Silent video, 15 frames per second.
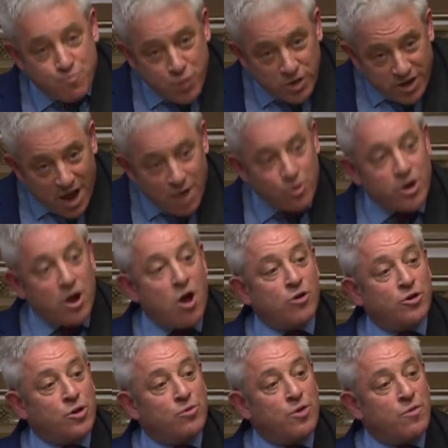but I would
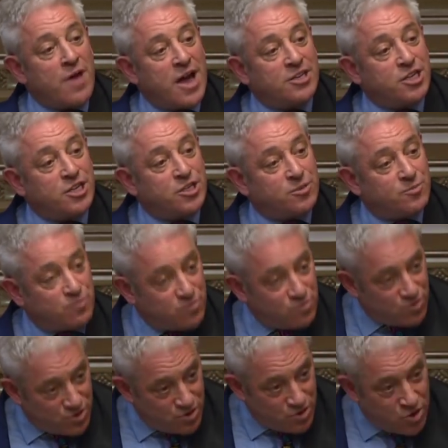argue that that is
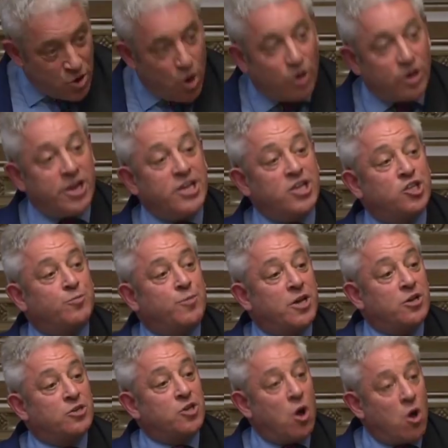not least
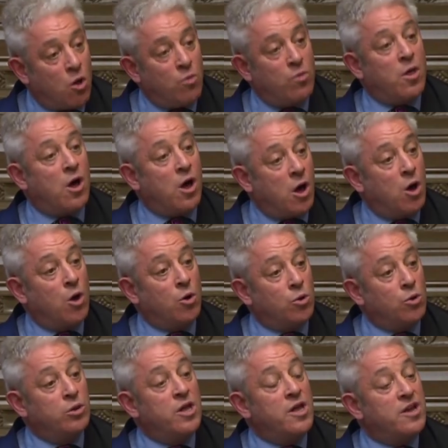because, on the
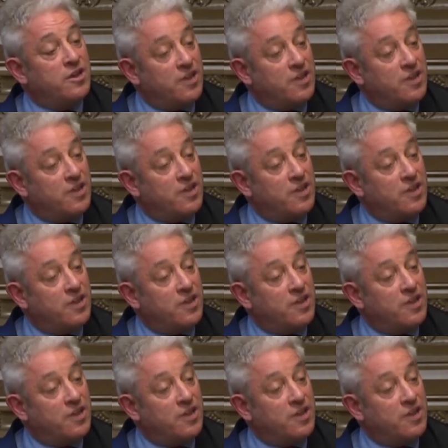whole,